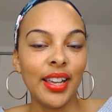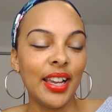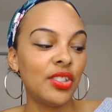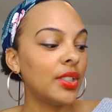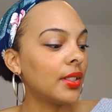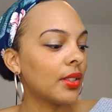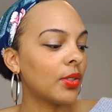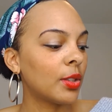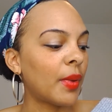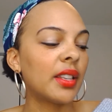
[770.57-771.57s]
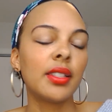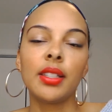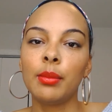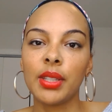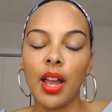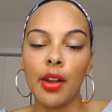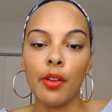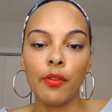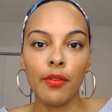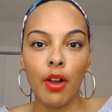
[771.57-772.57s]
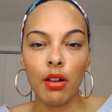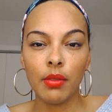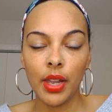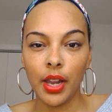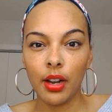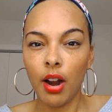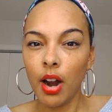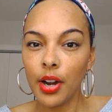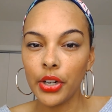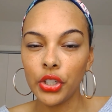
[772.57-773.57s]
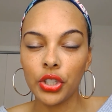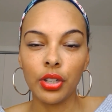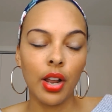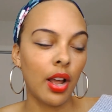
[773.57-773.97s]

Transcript: And Jesus' response seems kind of like harsh.